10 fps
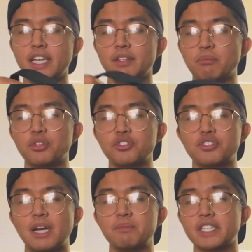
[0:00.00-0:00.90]
and both
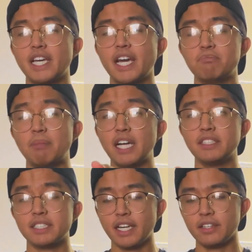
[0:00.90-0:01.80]
straps can
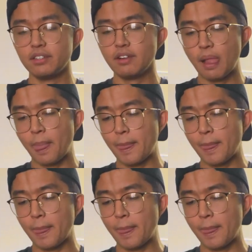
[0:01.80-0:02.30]
bind together.